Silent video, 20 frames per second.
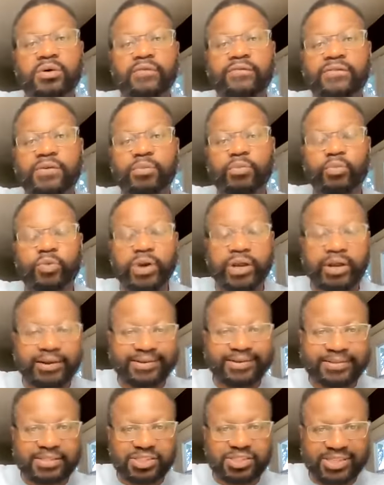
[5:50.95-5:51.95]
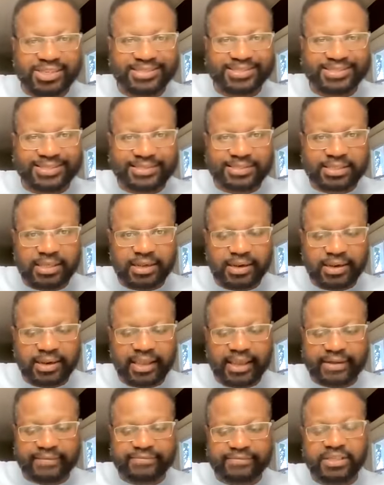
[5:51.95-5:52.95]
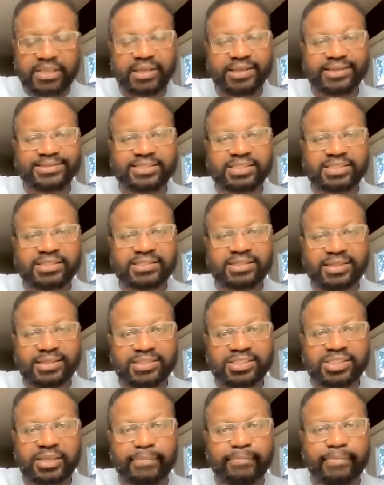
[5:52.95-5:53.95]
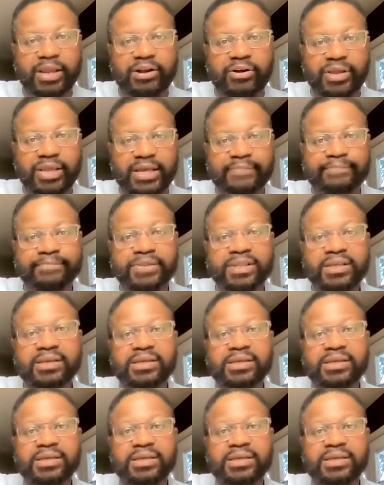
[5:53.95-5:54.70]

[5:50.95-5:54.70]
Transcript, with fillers: from where Jesus left in Samaria,